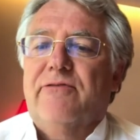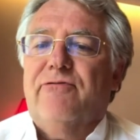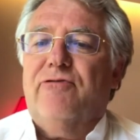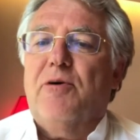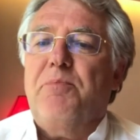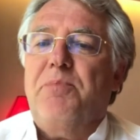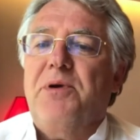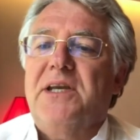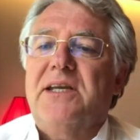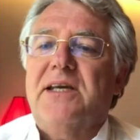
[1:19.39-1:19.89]

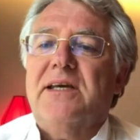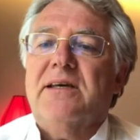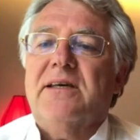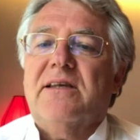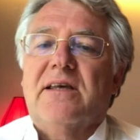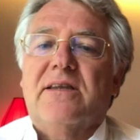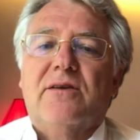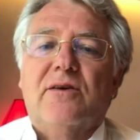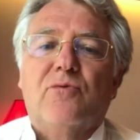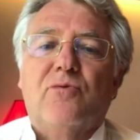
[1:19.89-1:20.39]
forbidding
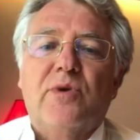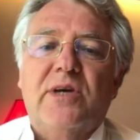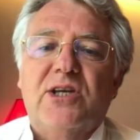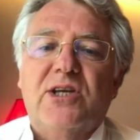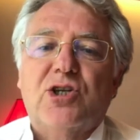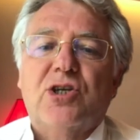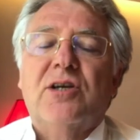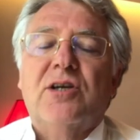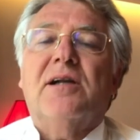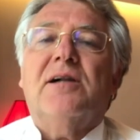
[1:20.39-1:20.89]
the
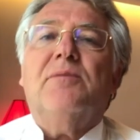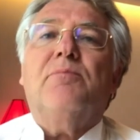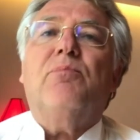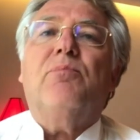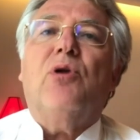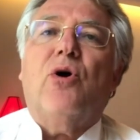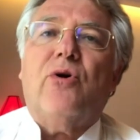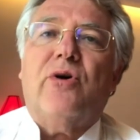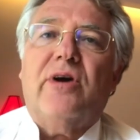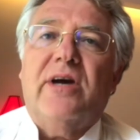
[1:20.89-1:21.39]
regional
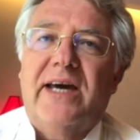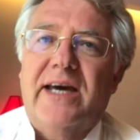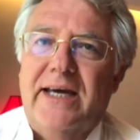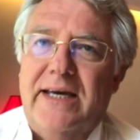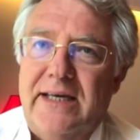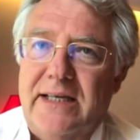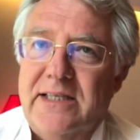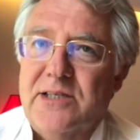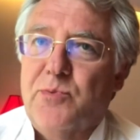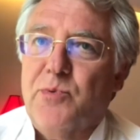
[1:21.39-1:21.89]

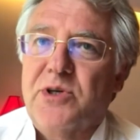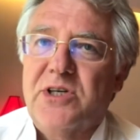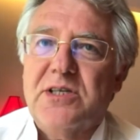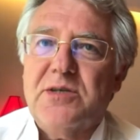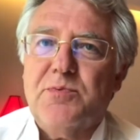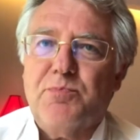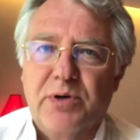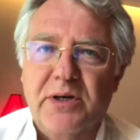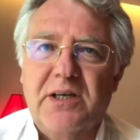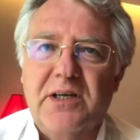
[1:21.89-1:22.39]
blockades, which
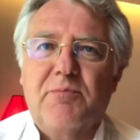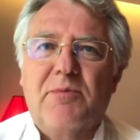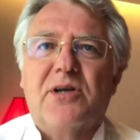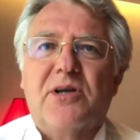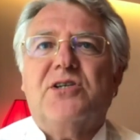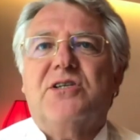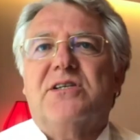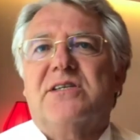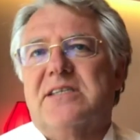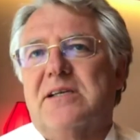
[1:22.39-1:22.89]
is pretty
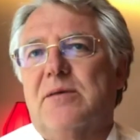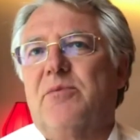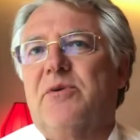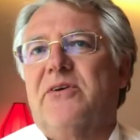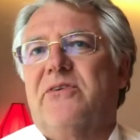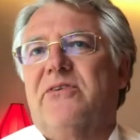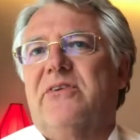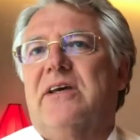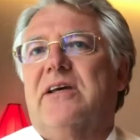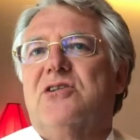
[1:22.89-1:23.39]
much a
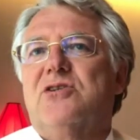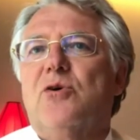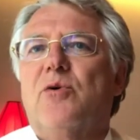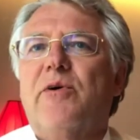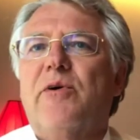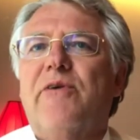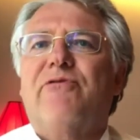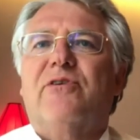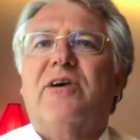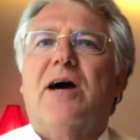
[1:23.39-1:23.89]
similar thing.
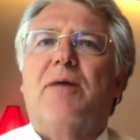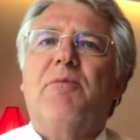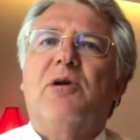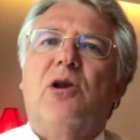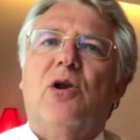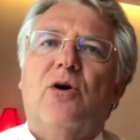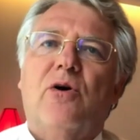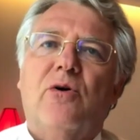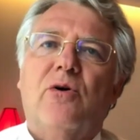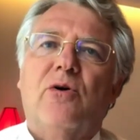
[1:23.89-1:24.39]
So we've come a
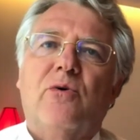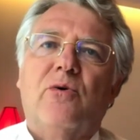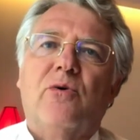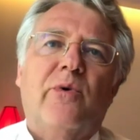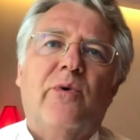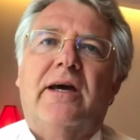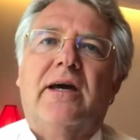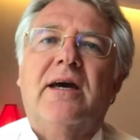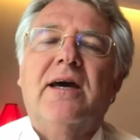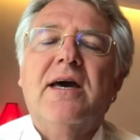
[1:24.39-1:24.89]
long
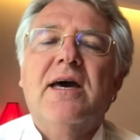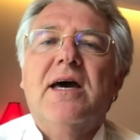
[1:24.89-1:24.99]
way.